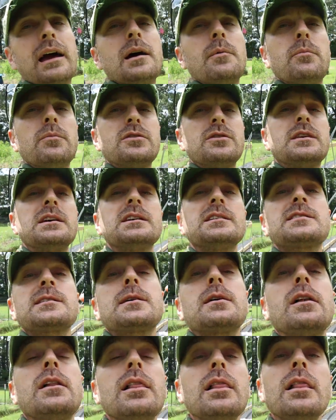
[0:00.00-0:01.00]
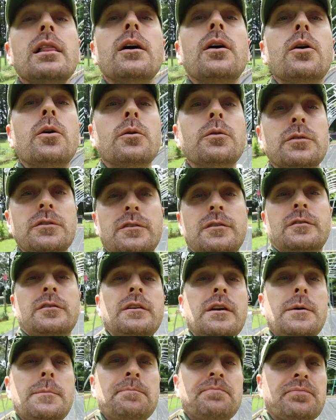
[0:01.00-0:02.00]
am this close,
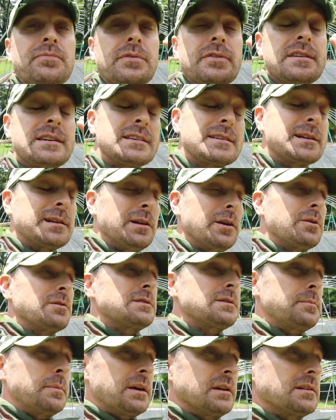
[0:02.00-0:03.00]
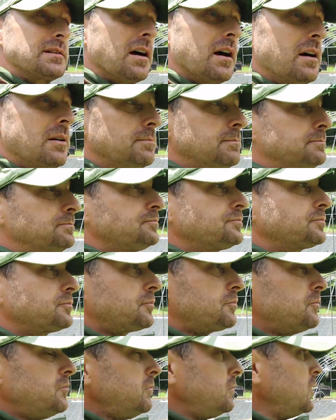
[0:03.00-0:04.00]
this close to being done
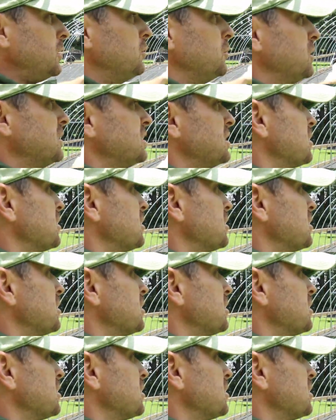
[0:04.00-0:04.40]
with